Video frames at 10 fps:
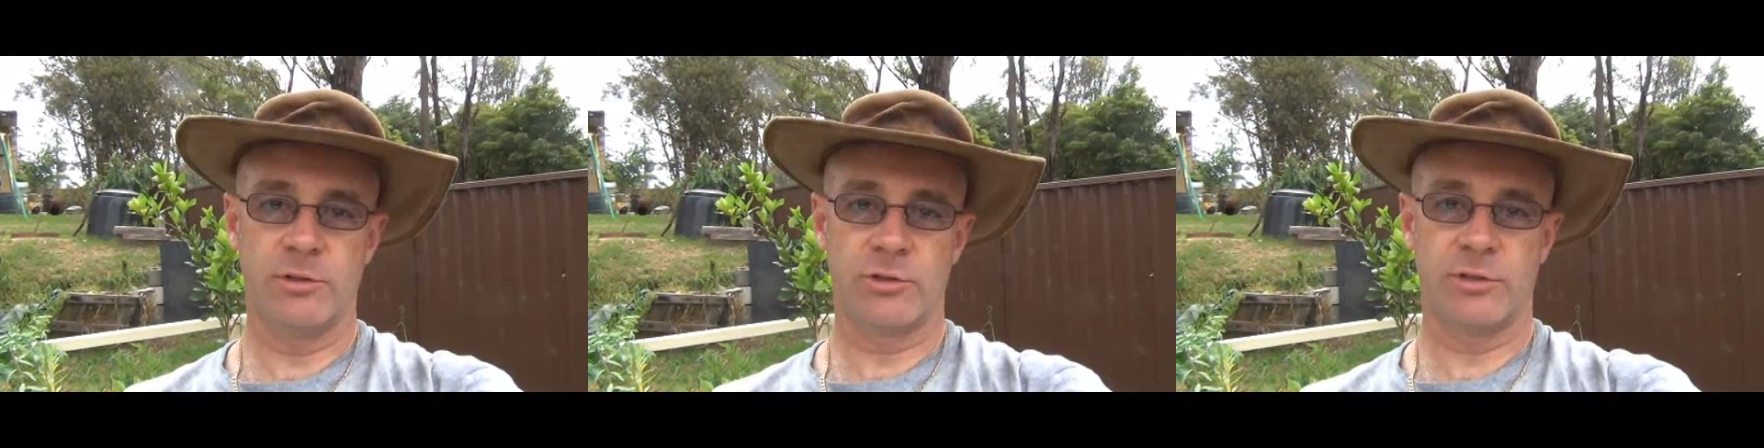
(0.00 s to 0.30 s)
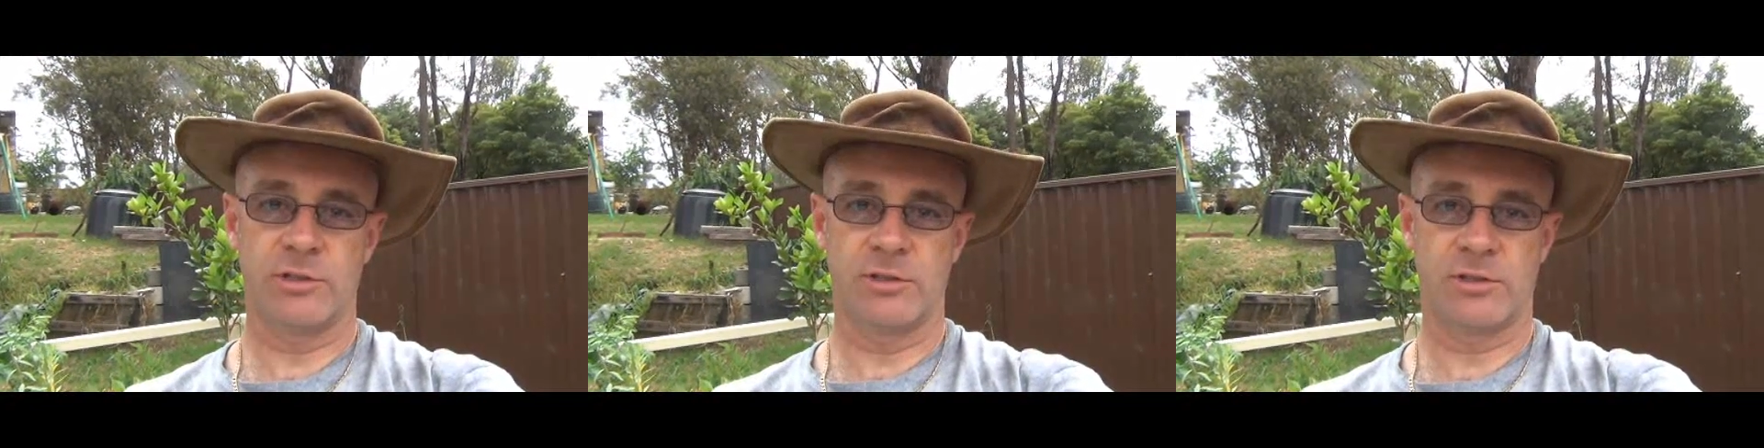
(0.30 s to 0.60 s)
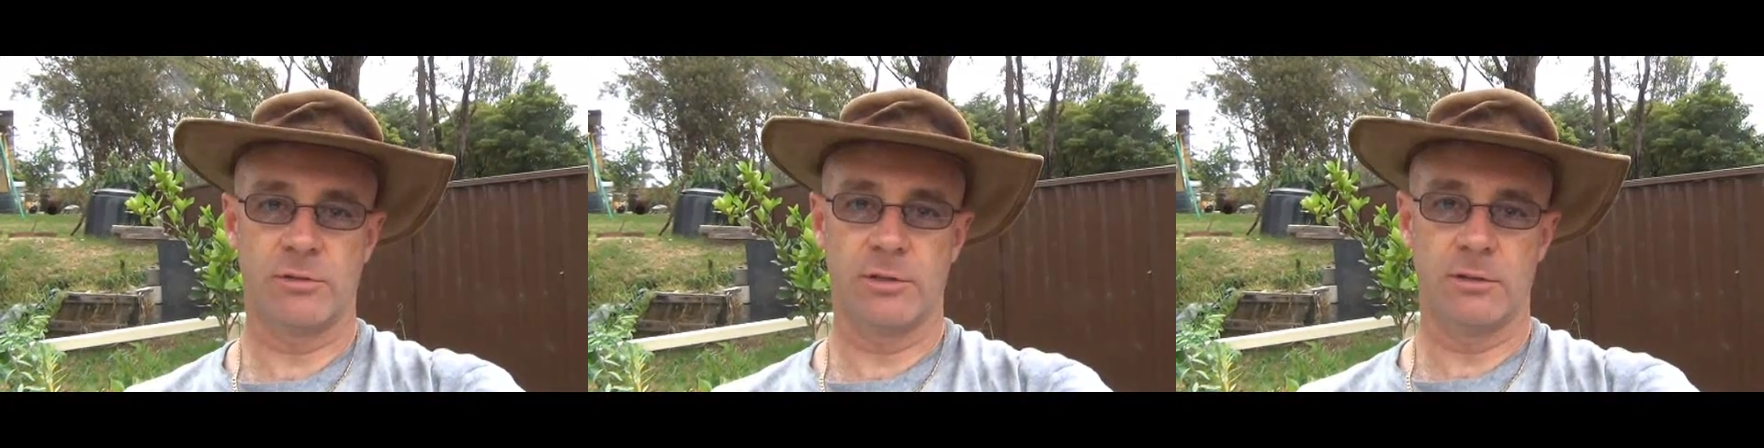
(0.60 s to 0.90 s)
nutritious
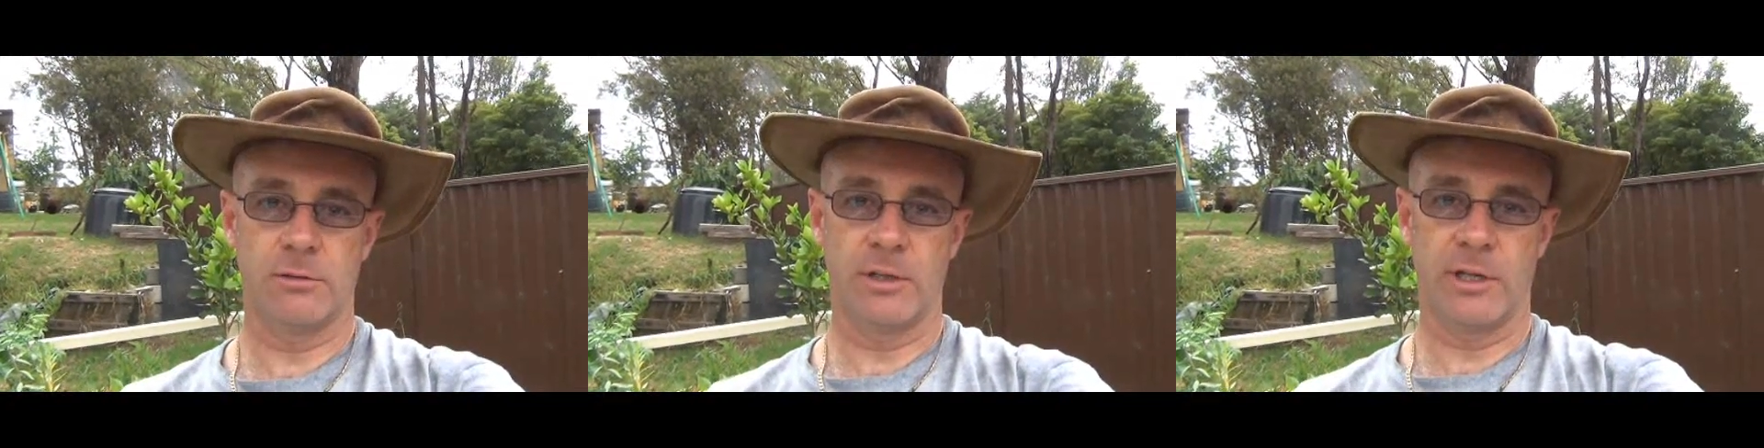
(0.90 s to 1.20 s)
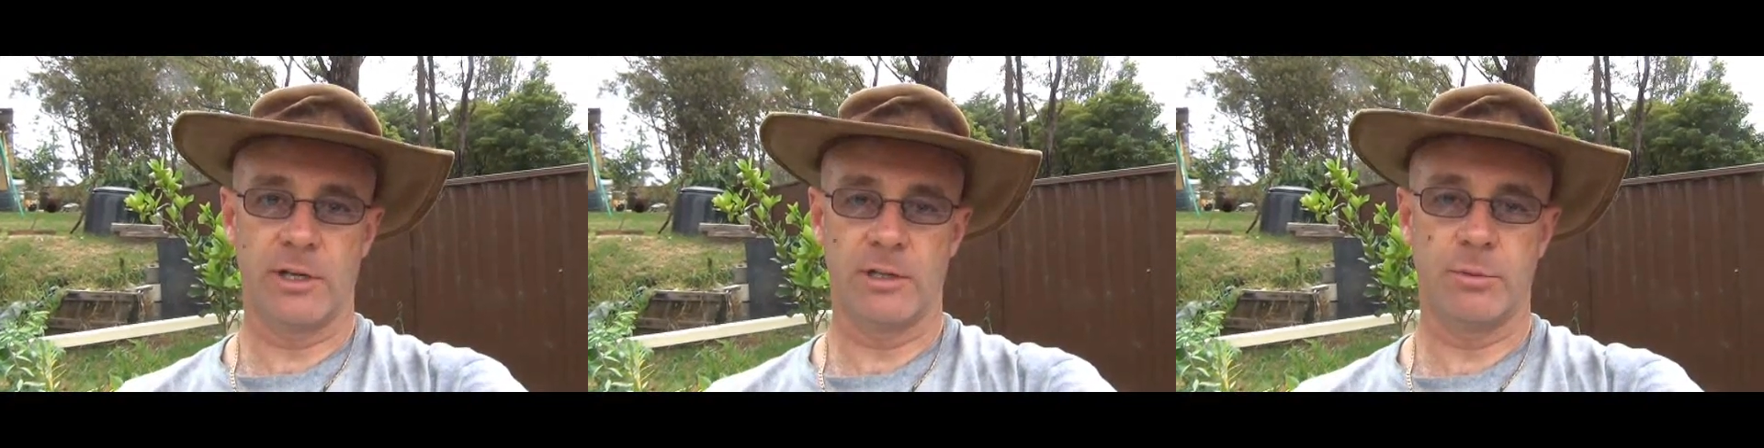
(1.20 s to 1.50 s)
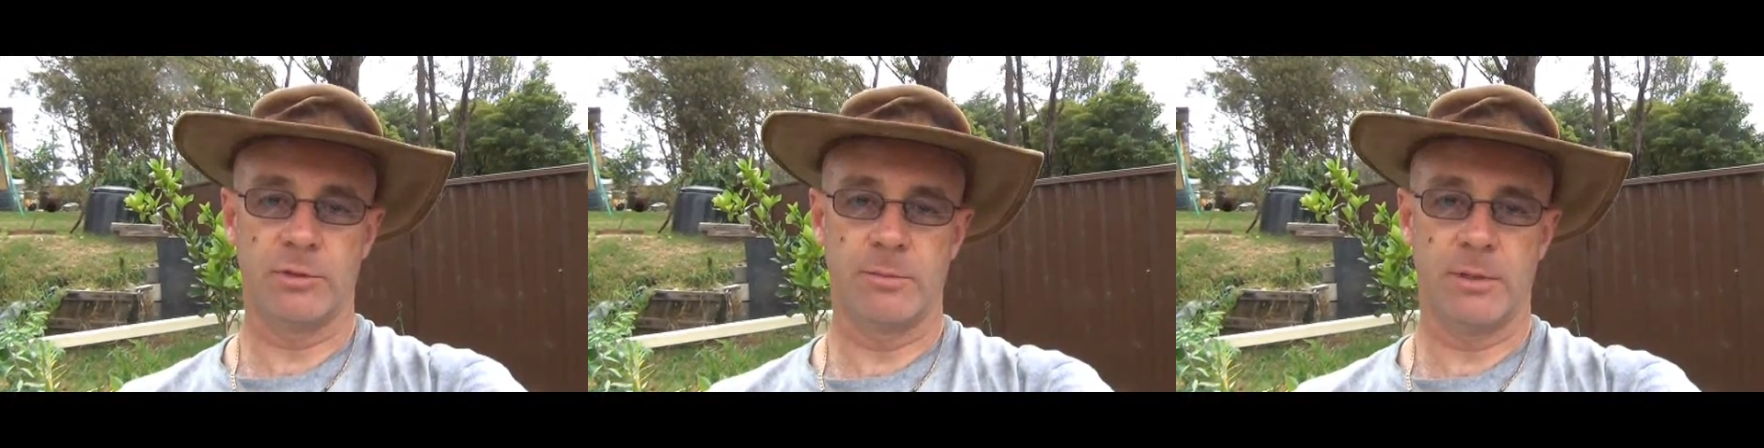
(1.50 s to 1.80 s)
soil that you're going to
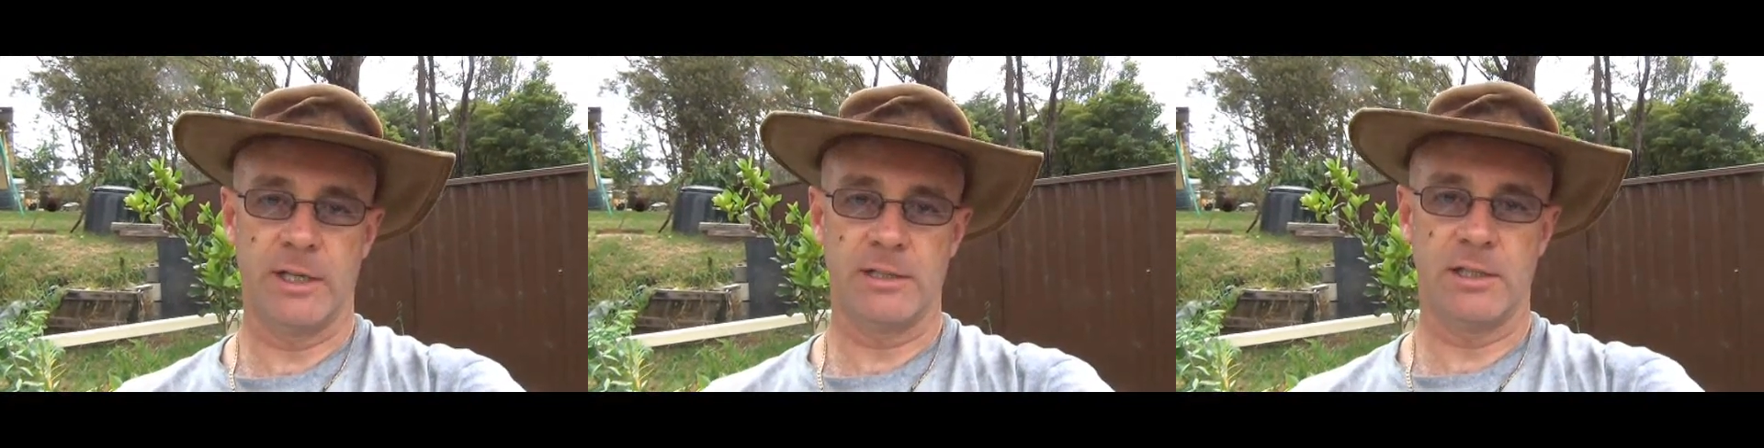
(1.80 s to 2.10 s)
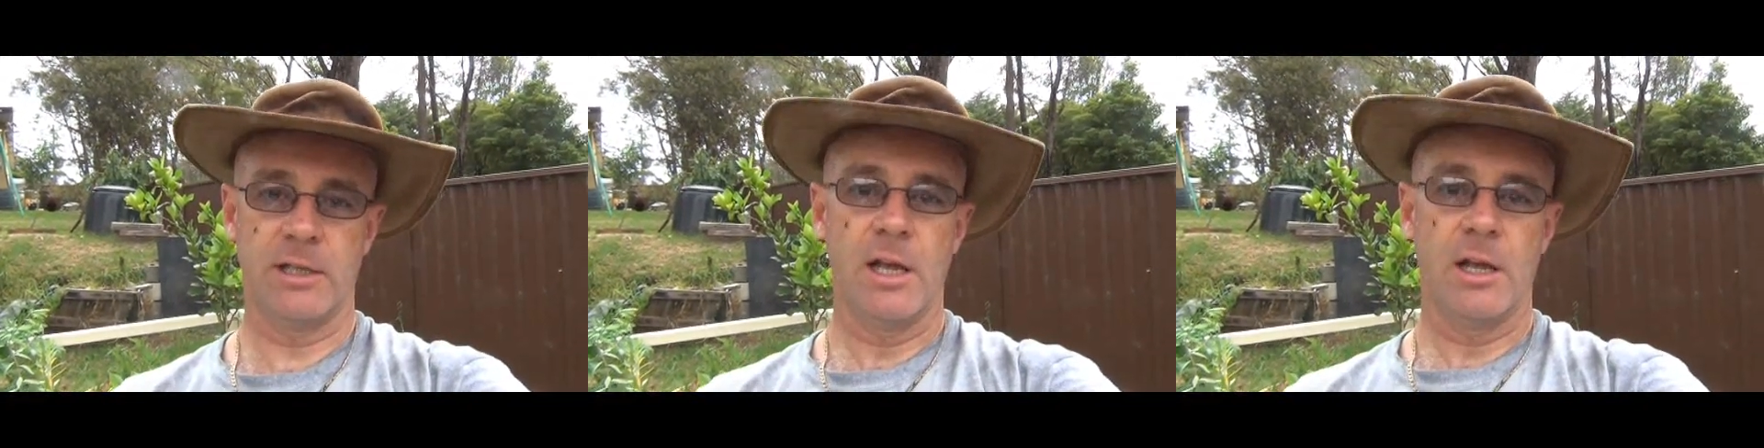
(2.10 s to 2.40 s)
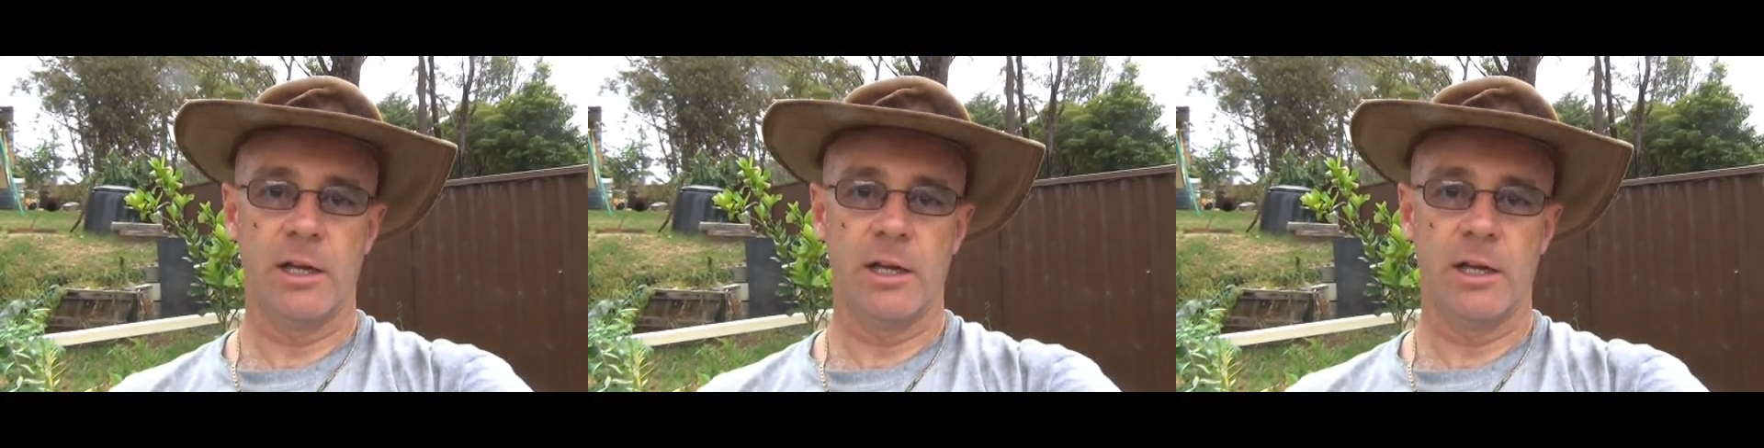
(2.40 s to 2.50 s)
put your plants in.